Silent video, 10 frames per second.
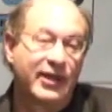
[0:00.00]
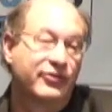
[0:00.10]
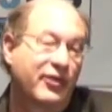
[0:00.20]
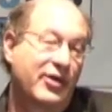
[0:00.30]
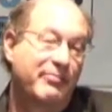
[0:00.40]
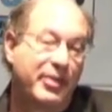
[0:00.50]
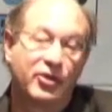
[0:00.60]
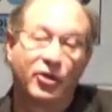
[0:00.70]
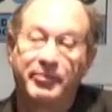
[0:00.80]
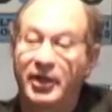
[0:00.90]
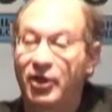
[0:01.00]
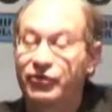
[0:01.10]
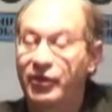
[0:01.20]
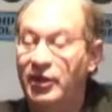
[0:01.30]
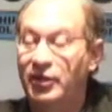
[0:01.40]
he's very bitter
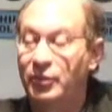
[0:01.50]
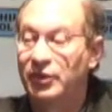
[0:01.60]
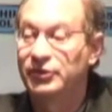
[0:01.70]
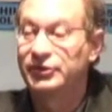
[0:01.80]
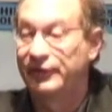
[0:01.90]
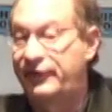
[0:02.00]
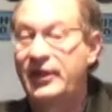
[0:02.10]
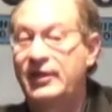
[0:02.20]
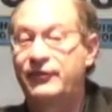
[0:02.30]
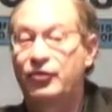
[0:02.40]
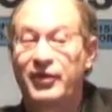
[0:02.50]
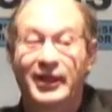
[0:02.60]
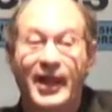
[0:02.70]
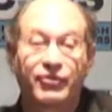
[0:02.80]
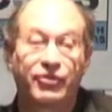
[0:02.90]
because he was defeated for
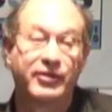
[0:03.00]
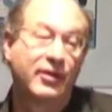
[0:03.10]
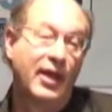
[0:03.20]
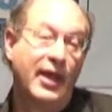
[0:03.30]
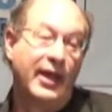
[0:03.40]
re-election,